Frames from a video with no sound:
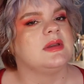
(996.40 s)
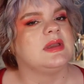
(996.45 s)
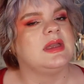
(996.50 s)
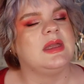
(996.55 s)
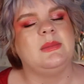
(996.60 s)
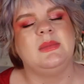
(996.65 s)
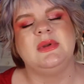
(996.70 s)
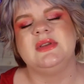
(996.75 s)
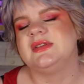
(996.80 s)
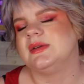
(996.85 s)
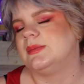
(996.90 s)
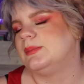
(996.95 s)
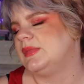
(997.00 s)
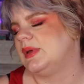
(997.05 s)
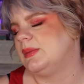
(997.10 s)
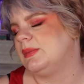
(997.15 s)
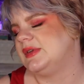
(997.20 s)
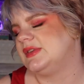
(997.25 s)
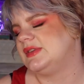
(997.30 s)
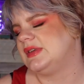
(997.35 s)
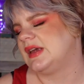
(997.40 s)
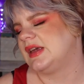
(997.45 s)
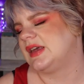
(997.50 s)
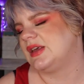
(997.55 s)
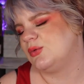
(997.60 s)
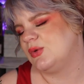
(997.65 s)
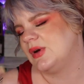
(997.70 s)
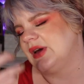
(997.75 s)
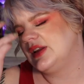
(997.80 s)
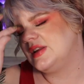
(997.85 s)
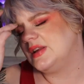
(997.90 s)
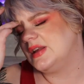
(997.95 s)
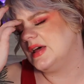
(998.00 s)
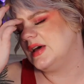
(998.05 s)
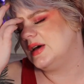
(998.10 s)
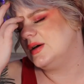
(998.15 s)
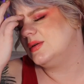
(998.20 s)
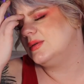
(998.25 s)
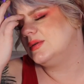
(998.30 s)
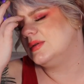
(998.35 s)
give me some Demi Sec right
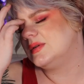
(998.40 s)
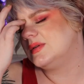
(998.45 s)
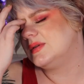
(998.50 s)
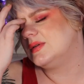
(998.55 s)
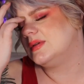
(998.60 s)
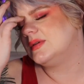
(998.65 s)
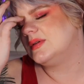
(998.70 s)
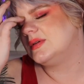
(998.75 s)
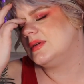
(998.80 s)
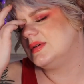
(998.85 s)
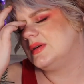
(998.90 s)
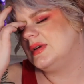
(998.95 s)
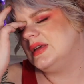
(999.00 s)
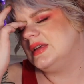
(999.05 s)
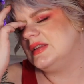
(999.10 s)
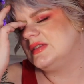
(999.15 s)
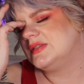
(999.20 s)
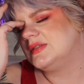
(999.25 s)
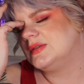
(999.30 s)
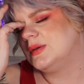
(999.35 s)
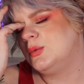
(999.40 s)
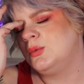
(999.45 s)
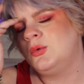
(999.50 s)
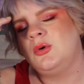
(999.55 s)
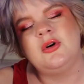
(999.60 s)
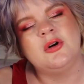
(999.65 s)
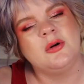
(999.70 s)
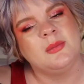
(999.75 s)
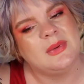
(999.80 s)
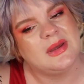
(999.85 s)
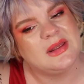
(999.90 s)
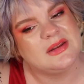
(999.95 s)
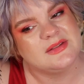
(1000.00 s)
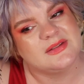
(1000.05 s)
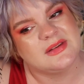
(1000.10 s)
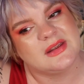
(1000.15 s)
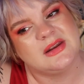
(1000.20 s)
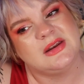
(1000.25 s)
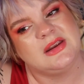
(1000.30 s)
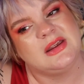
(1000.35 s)
now. It's warm and
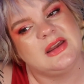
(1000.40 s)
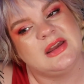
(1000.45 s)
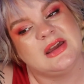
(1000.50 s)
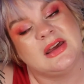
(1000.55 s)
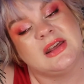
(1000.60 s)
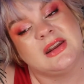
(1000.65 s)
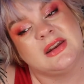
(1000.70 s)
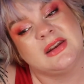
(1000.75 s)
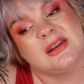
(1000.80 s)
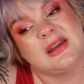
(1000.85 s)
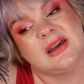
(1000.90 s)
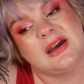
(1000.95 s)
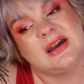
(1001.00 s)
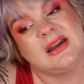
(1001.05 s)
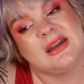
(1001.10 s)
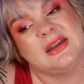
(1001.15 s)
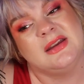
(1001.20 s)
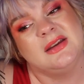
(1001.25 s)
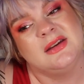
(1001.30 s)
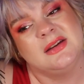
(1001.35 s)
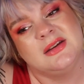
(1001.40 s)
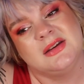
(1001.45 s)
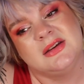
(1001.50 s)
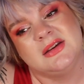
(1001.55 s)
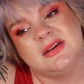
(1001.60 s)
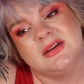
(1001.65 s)
sunny and I